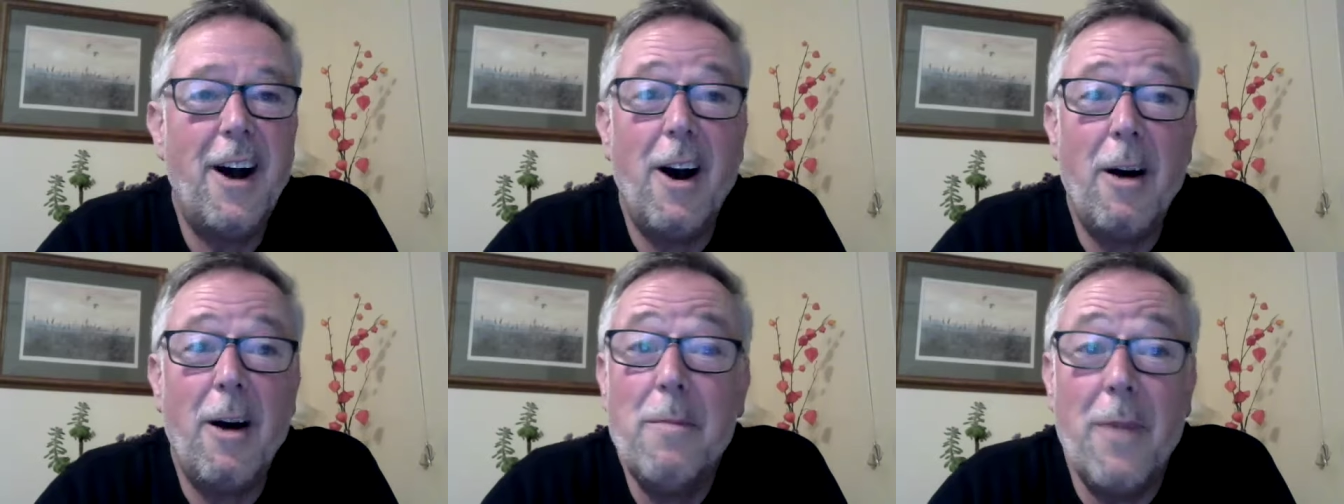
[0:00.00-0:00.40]

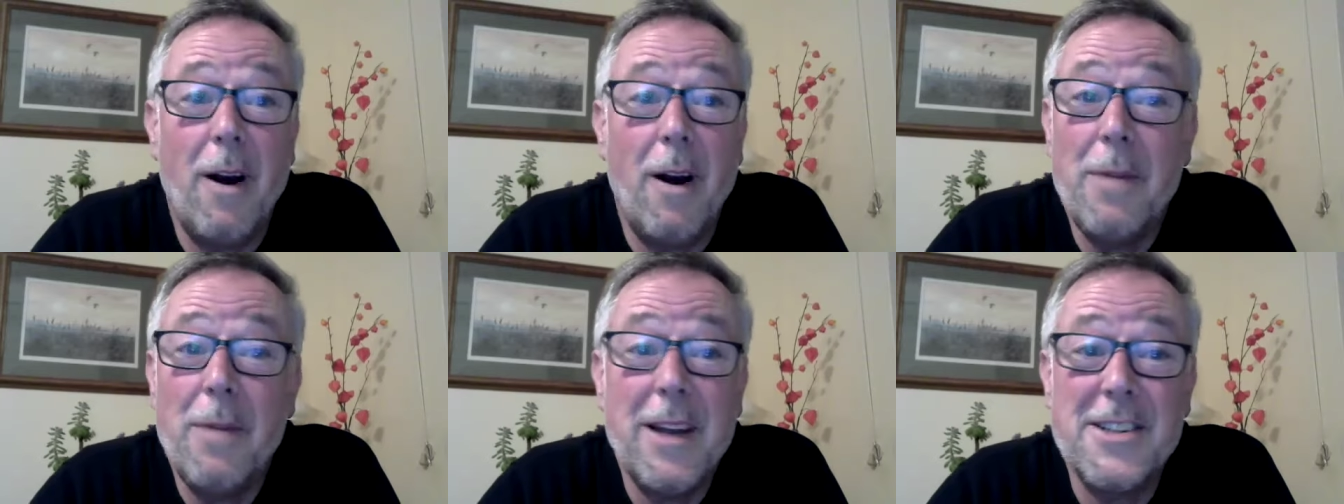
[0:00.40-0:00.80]
I'm
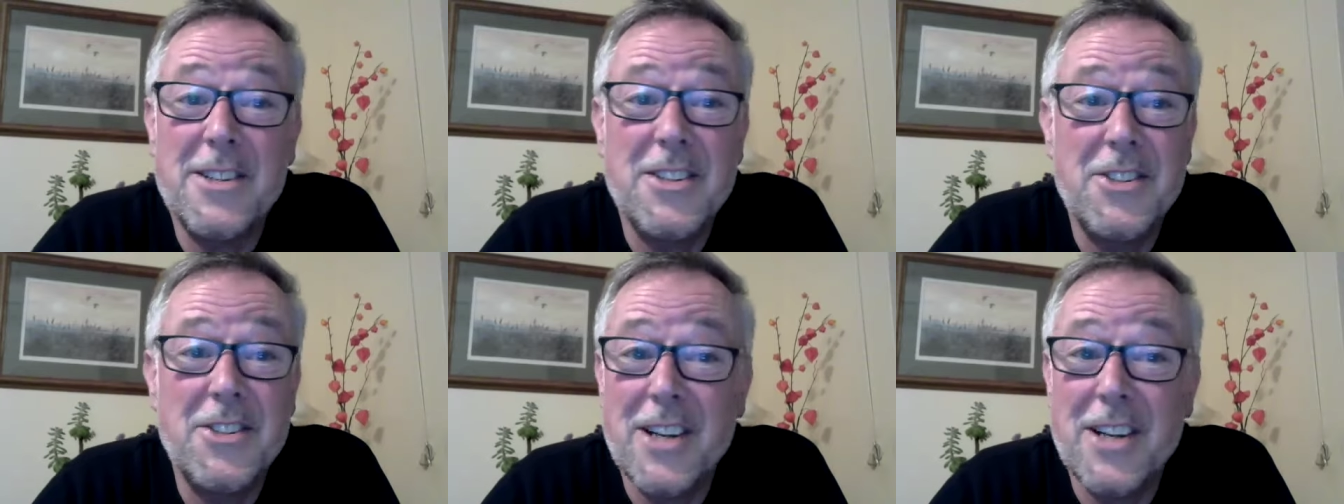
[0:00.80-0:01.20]
going to
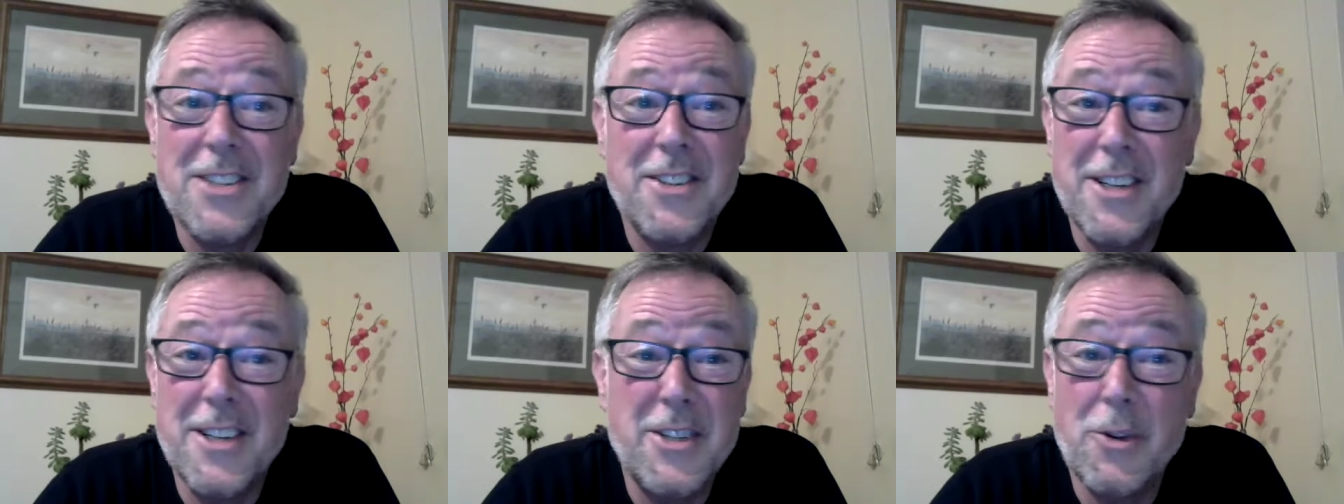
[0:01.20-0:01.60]
suggest
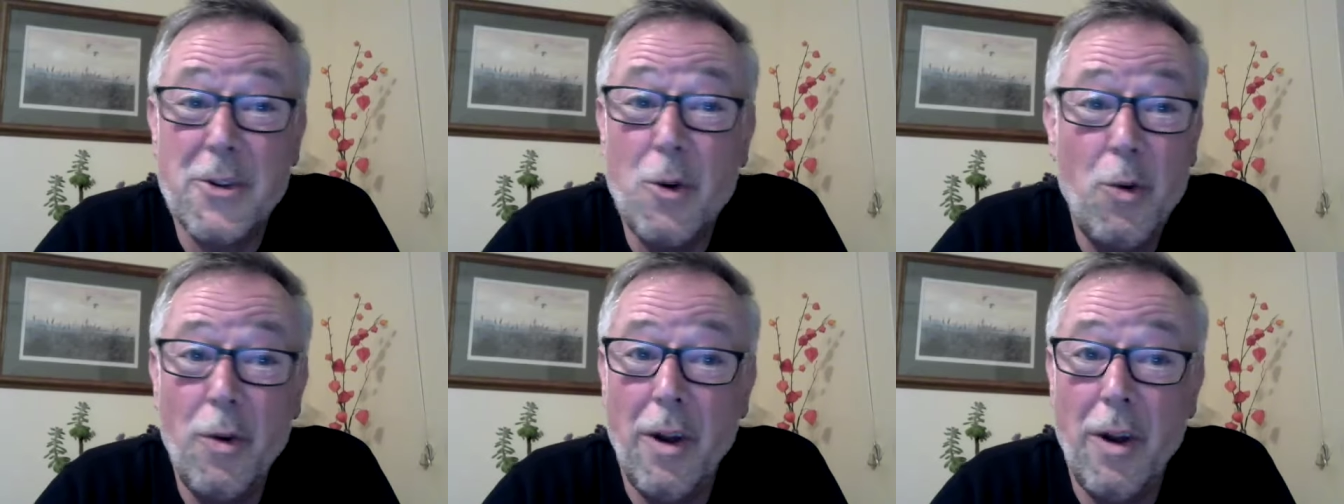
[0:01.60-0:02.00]
that it's
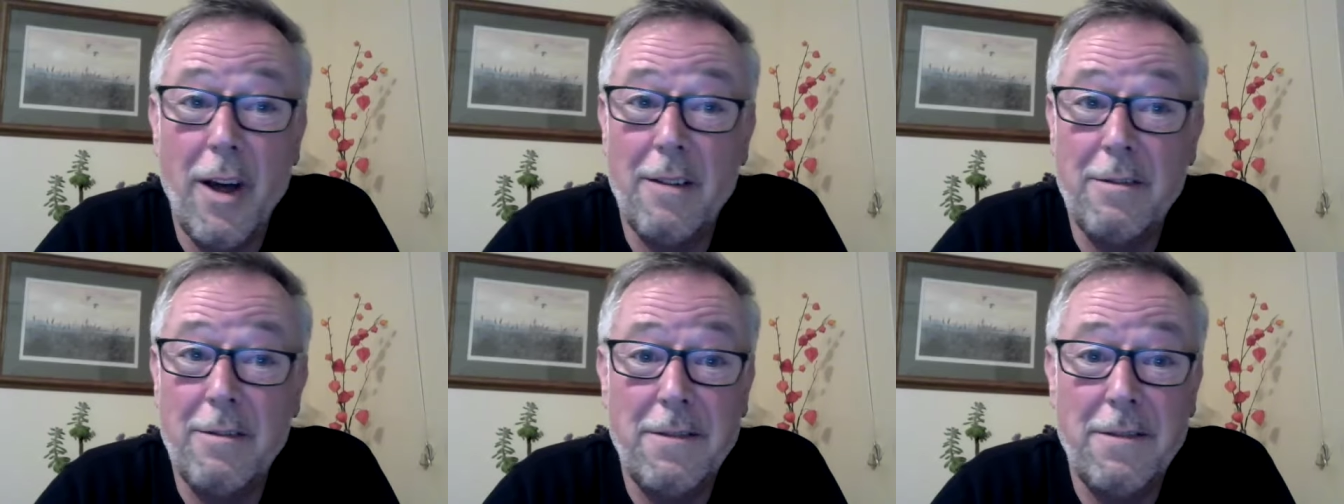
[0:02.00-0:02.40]
all
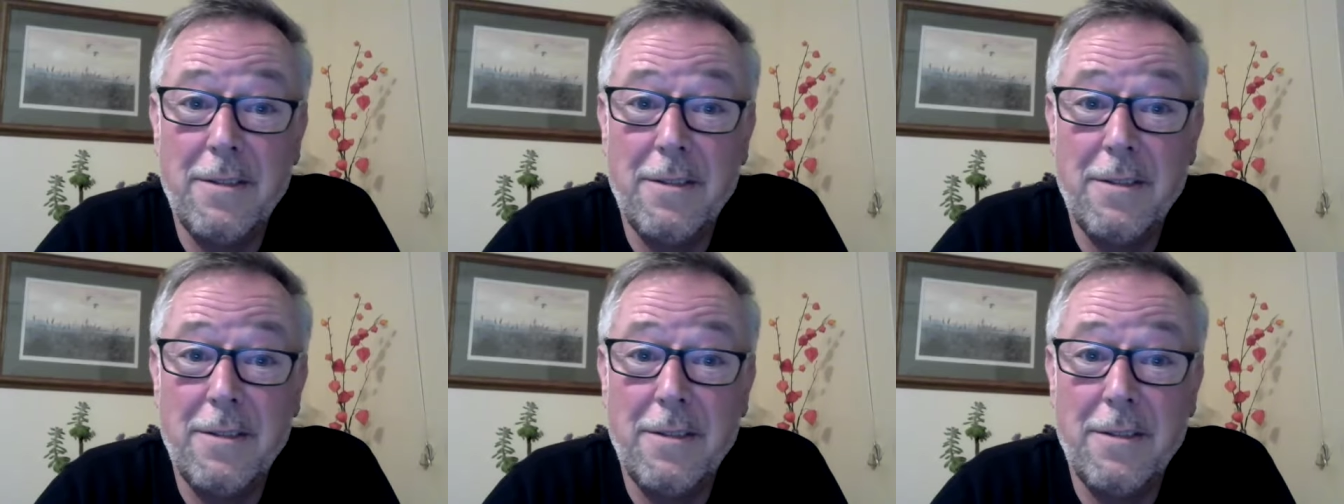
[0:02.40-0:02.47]
love,